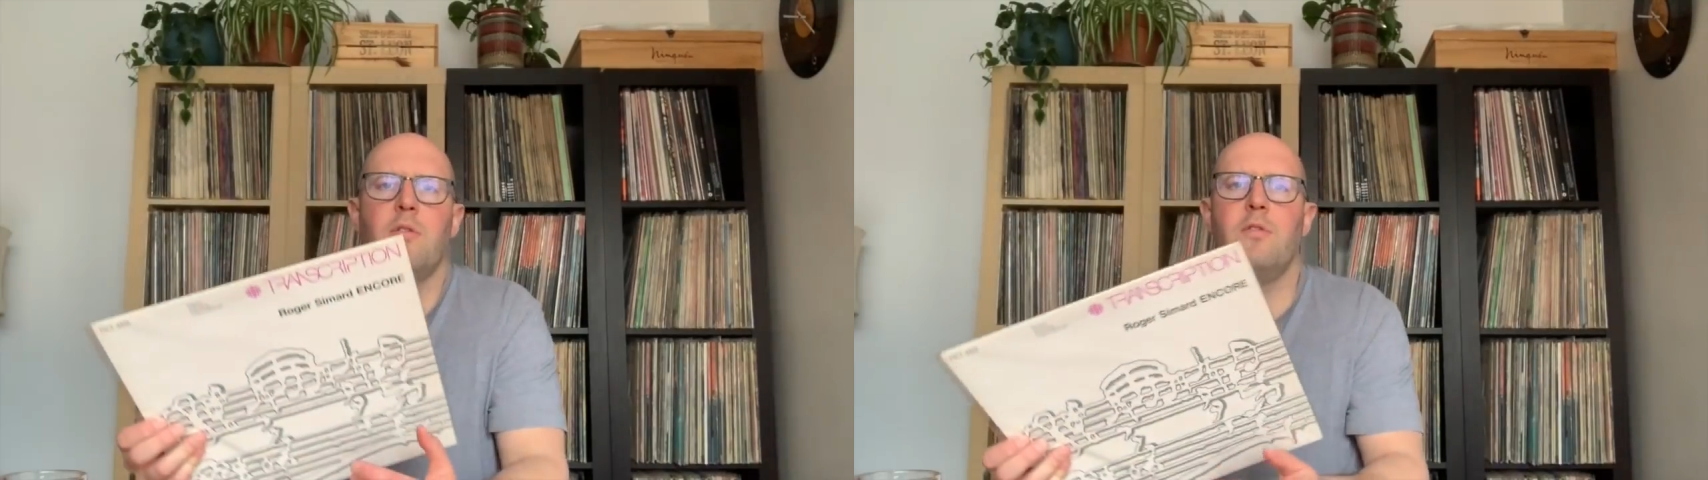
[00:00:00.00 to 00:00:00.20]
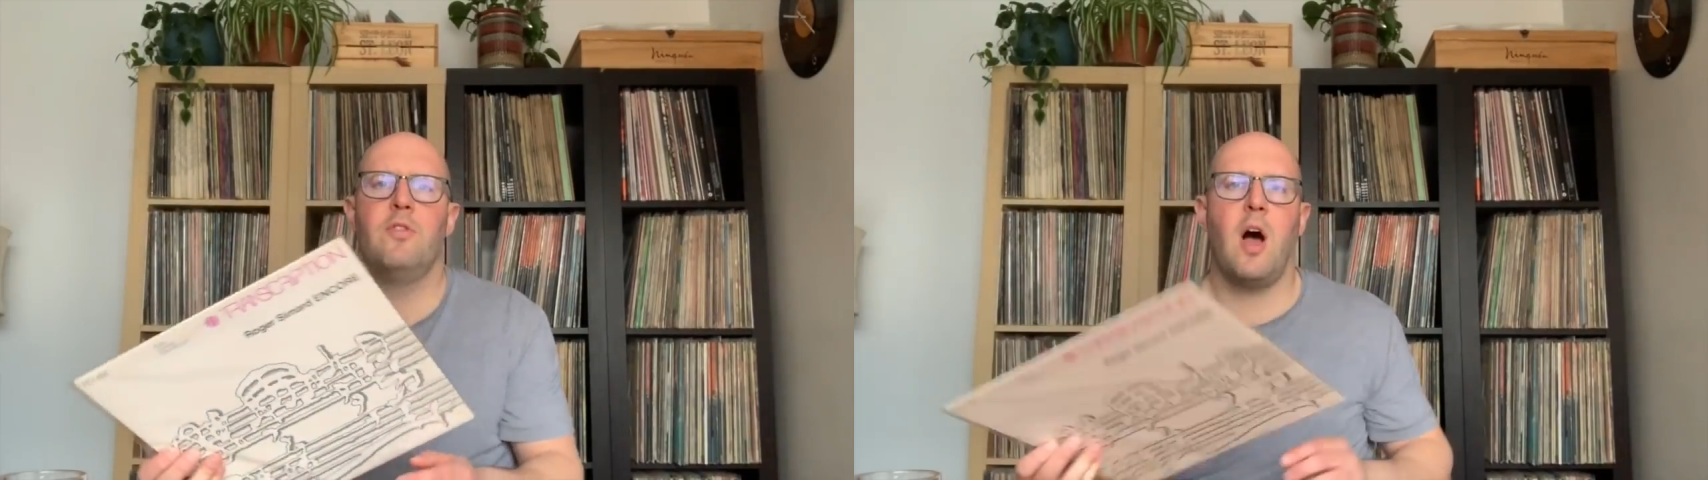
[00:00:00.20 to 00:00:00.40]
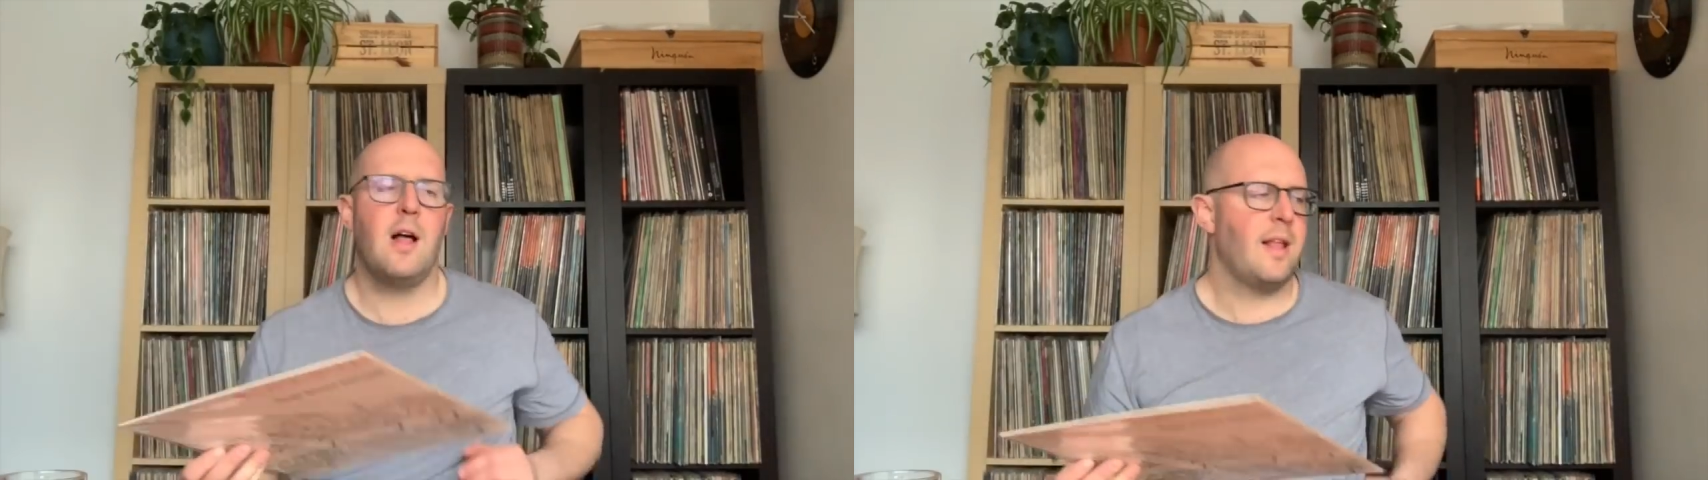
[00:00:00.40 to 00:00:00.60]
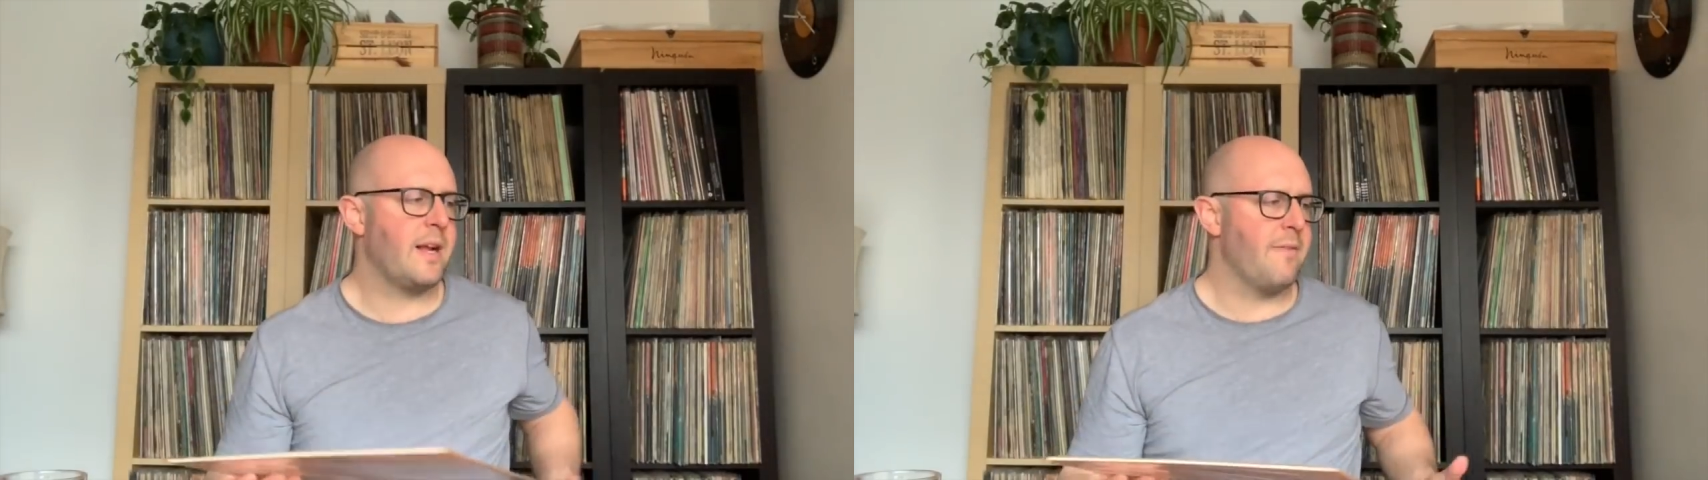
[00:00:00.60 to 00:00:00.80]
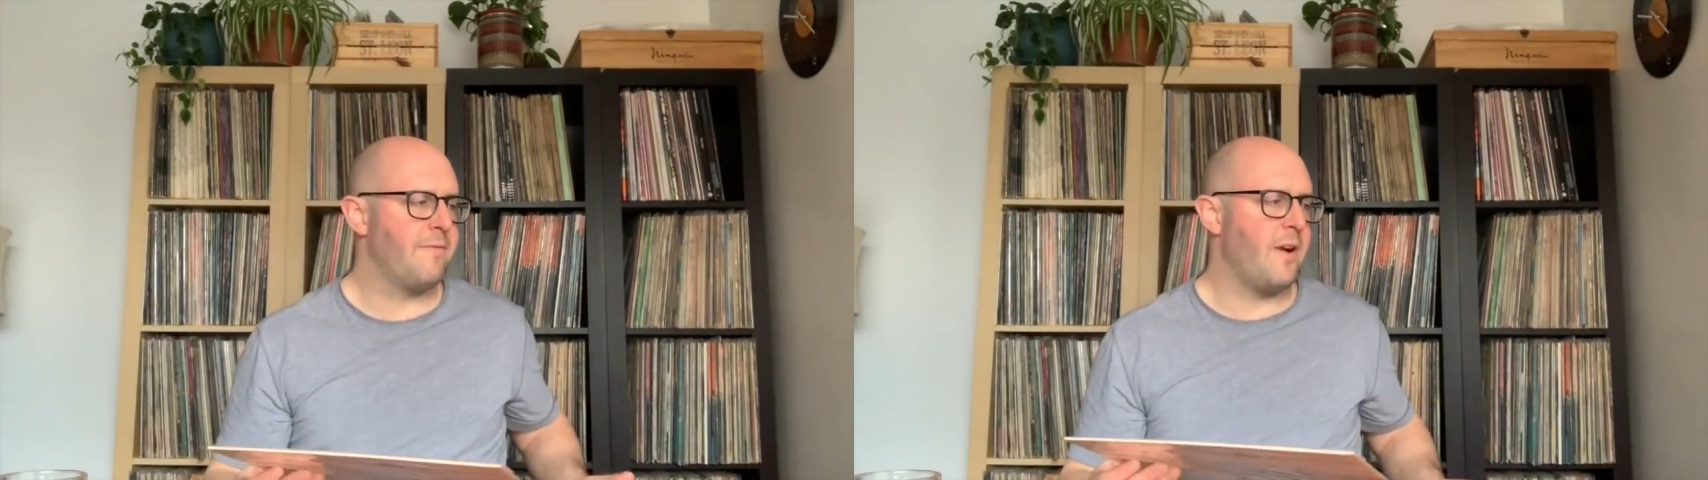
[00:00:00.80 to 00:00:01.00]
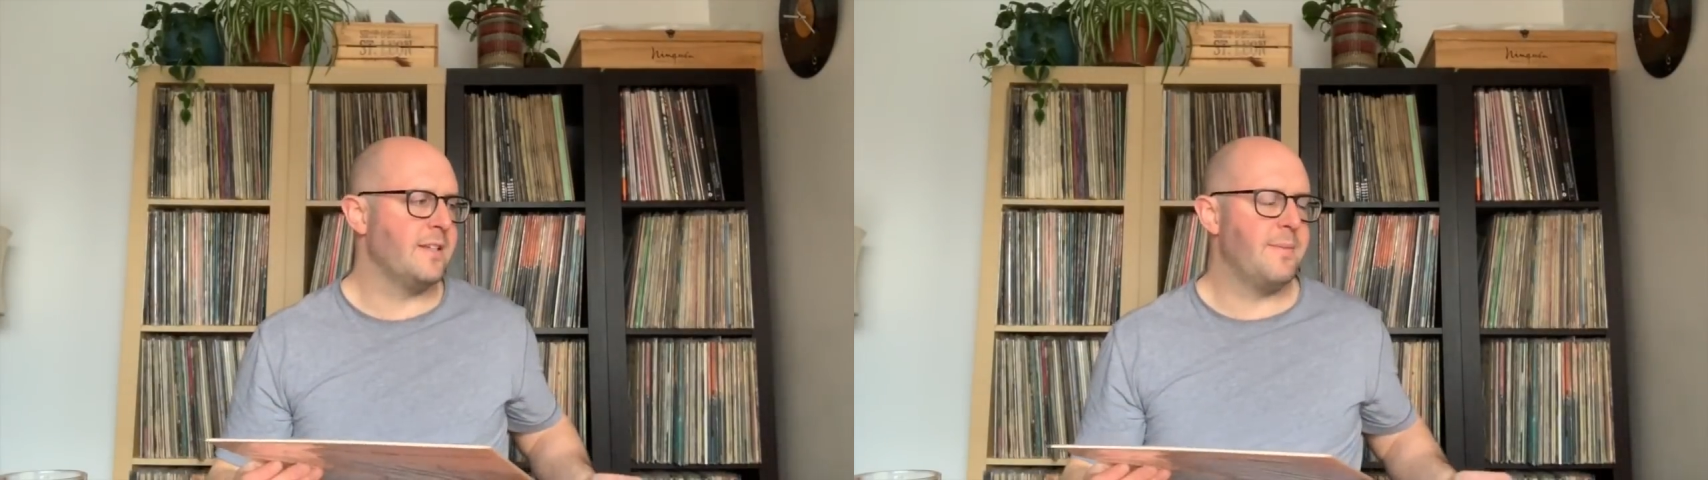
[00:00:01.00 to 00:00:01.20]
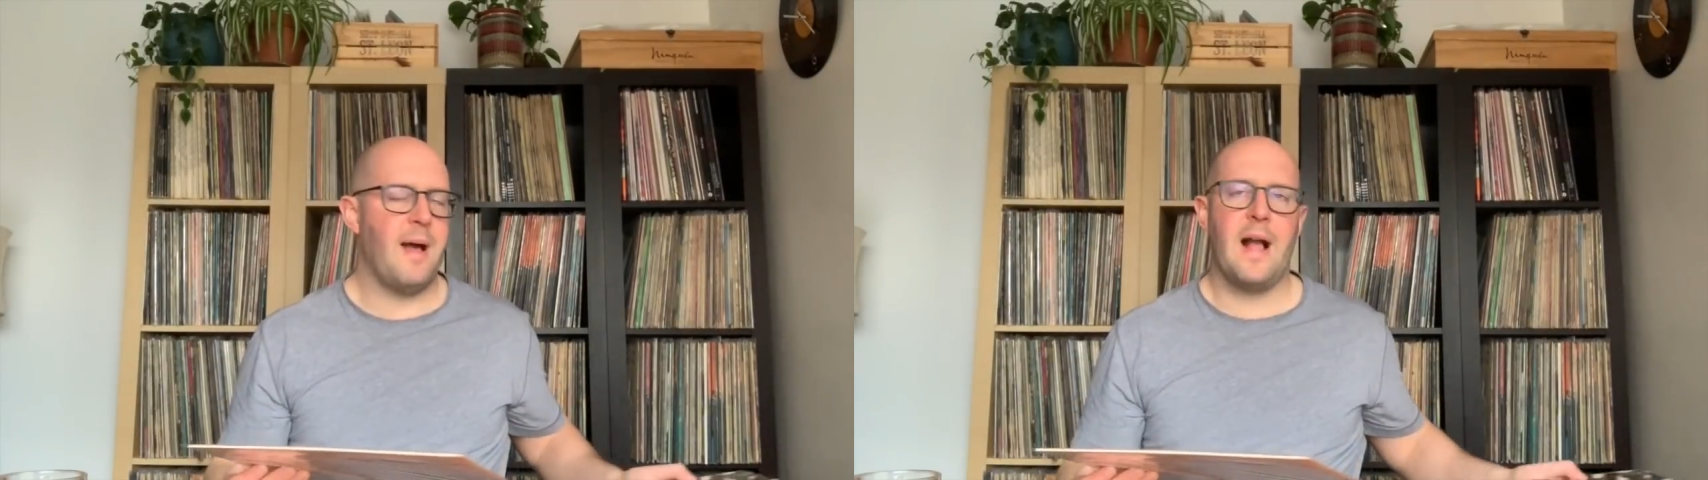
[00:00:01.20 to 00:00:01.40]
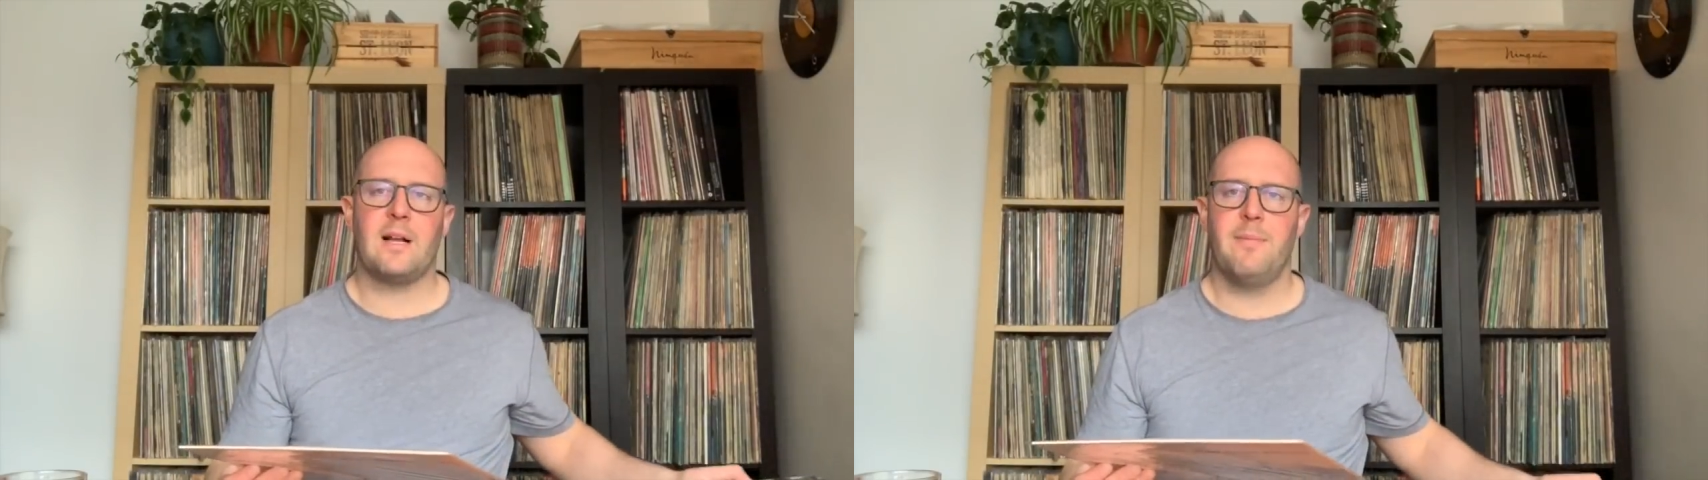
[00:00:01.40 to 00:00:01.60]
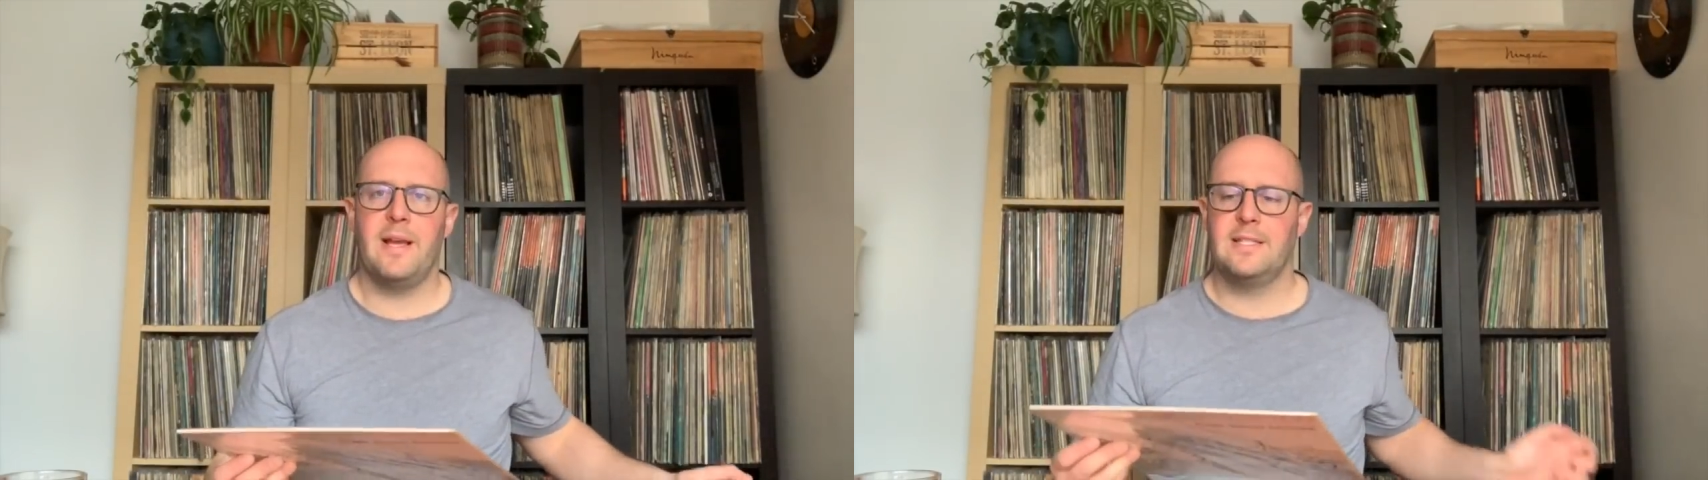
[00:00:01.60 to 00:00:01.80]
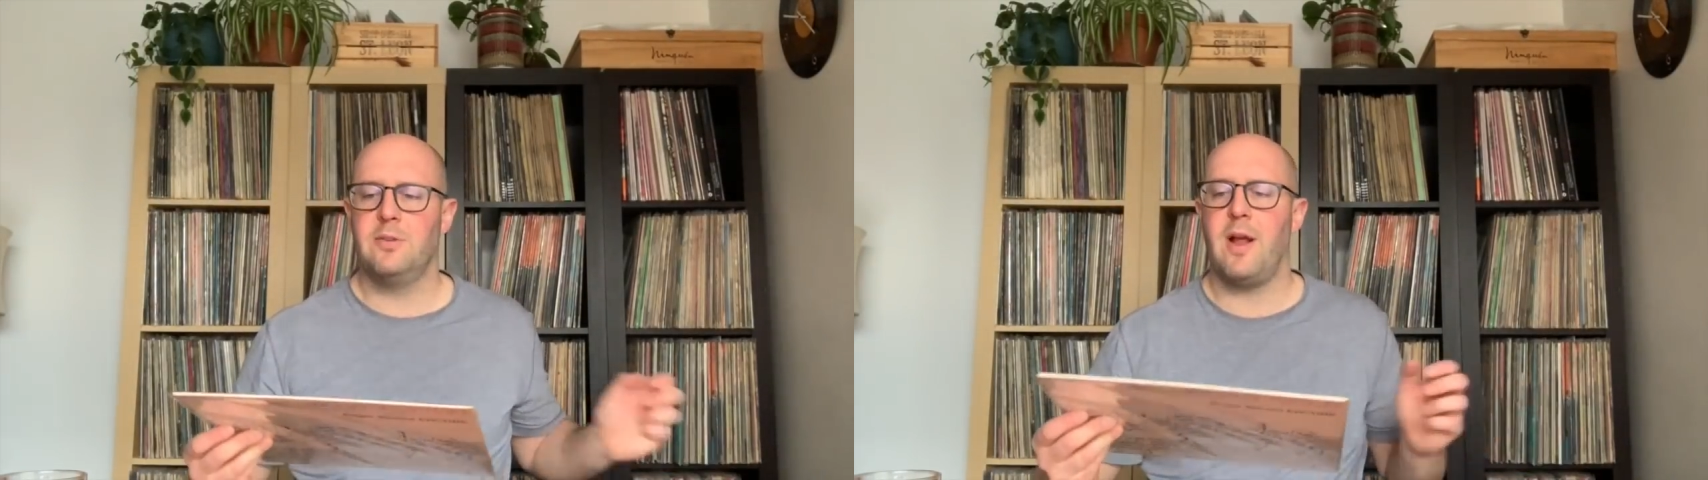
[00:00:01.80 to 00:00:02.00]
Not like a front to back
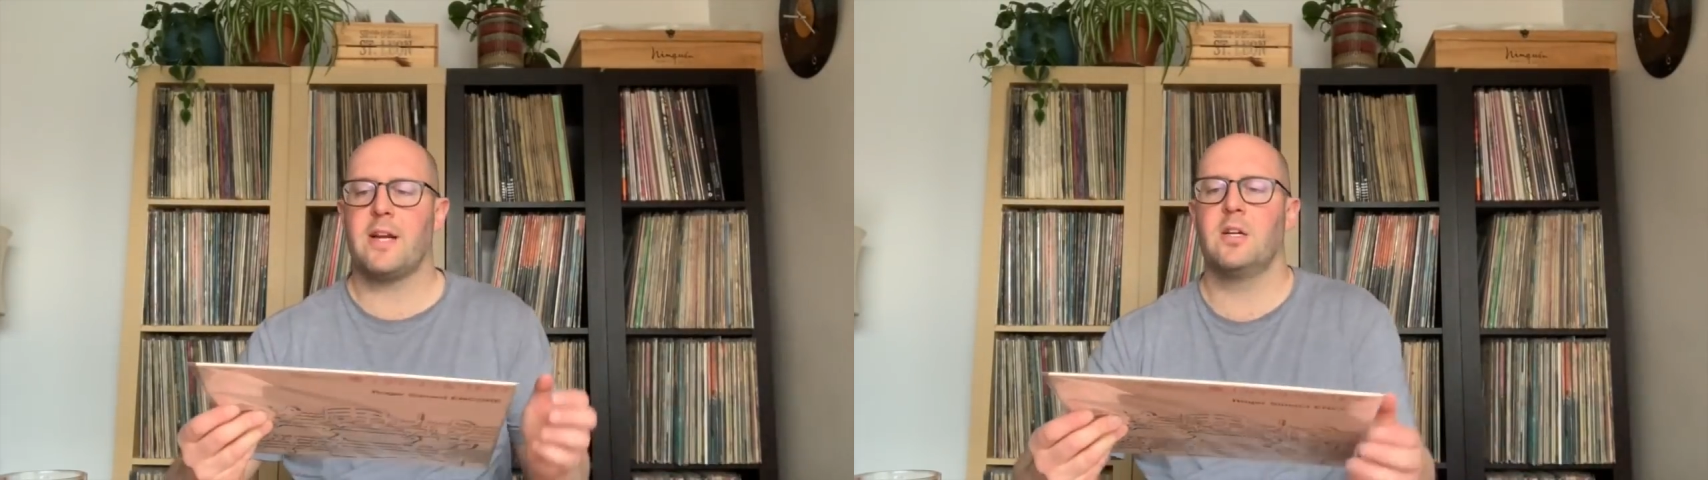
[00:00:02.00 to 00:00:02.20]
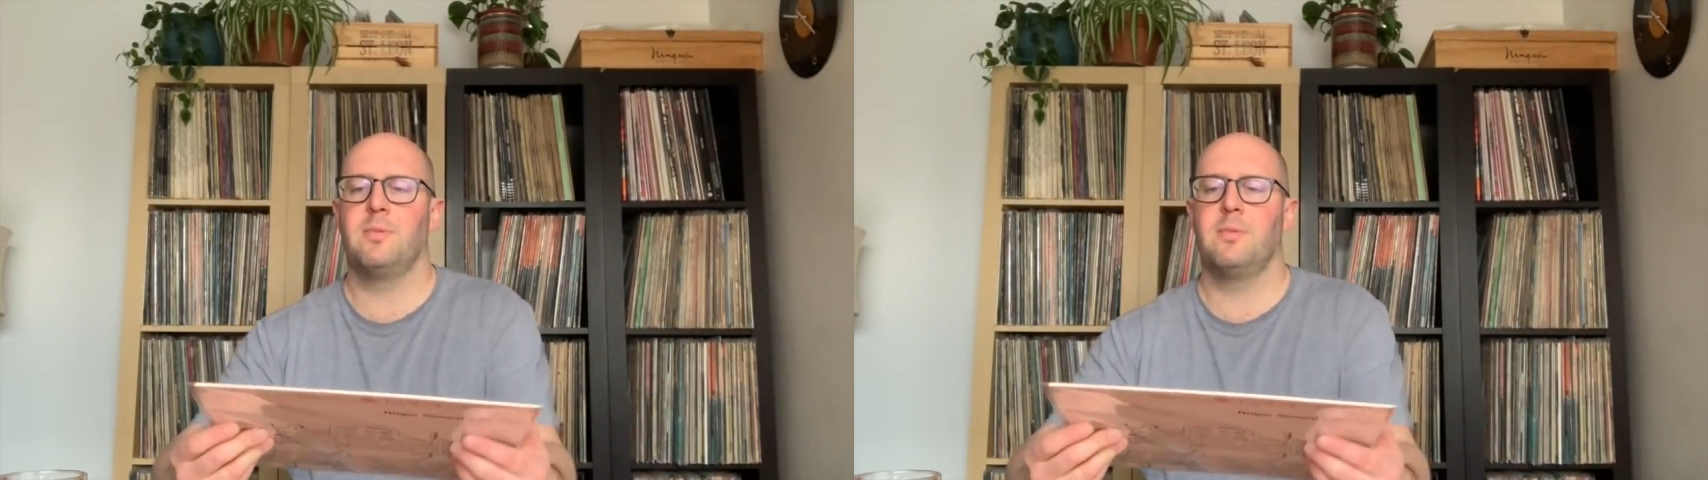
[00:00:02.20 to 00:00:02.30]
amazing record,